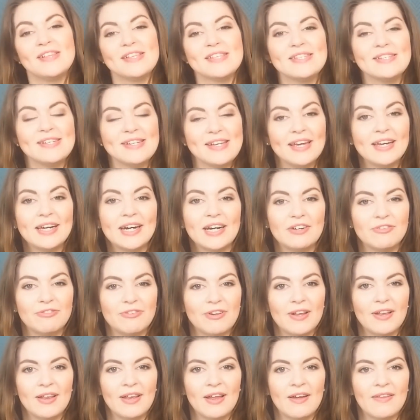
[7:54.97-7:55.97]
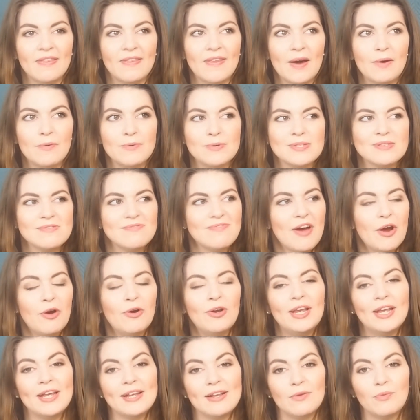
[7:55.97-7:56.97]
the steek, I felt like there was
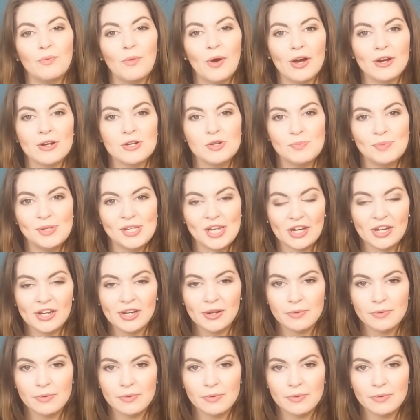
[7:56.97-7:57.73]
very little work to be done.